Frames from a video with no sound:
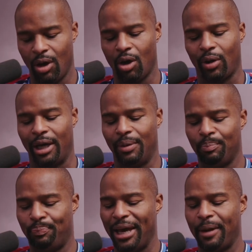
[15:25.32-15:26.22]
You'd
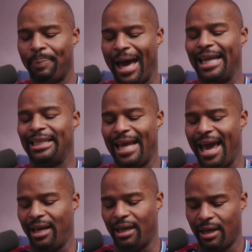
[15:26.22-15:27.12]
be Big balling. Bad
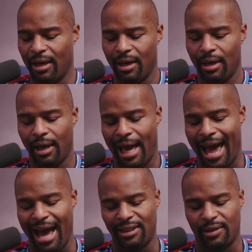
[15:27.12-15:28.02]
Dang
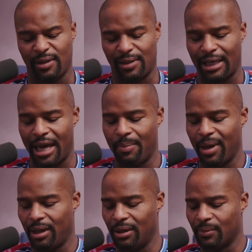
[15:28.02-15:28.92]
asked Slay
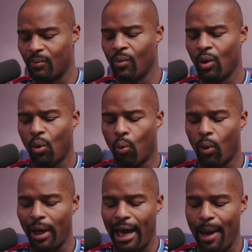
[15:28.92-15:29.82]
Bell,
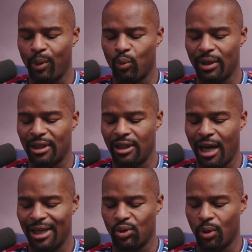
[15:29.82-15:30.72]
what happened with the
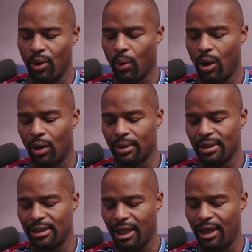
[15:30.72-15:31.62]
Giants when you were on the
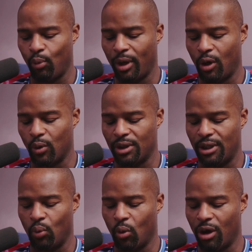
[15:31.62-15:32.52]
team when OC
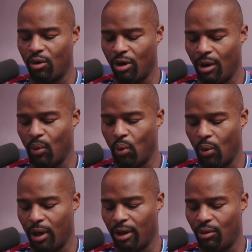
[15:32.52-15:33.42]
won number one?